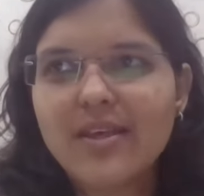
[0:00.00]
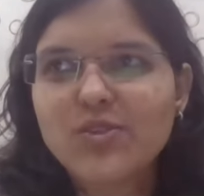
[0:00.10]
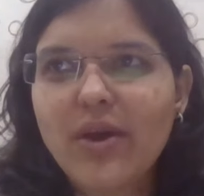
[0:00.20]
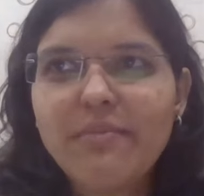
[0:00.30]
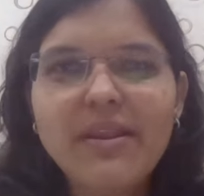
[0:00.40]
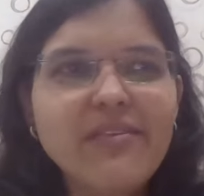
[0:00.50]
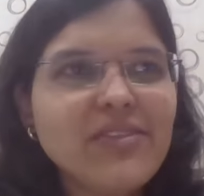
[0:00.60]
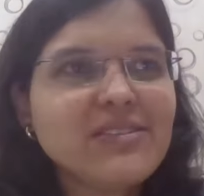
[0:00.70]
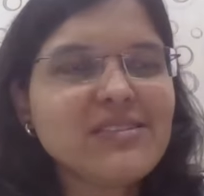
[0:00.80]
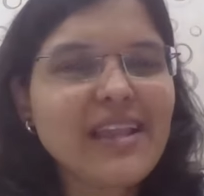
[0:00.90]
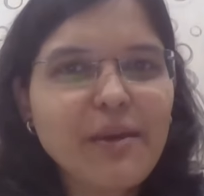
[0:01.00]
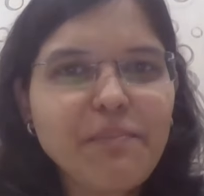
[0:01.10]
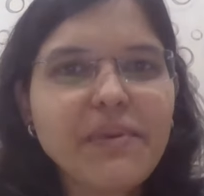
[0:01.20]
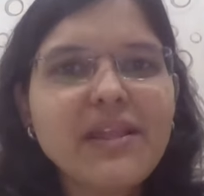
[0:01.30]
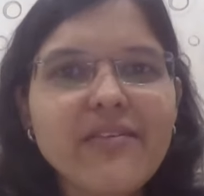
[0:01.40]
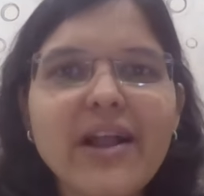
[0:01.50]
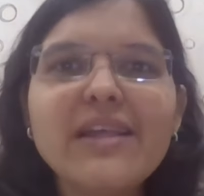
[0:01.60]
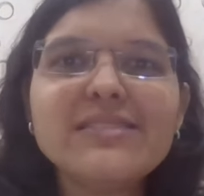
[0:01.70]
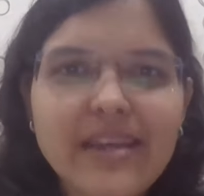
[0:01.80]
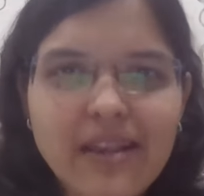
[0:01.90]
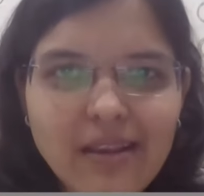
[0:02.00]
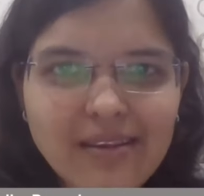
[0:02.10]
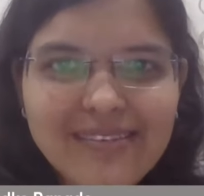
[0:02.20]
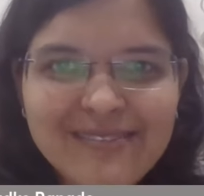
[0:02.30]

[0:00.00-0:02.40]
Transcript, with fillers: So I believe this is like a pre-Diwali sale.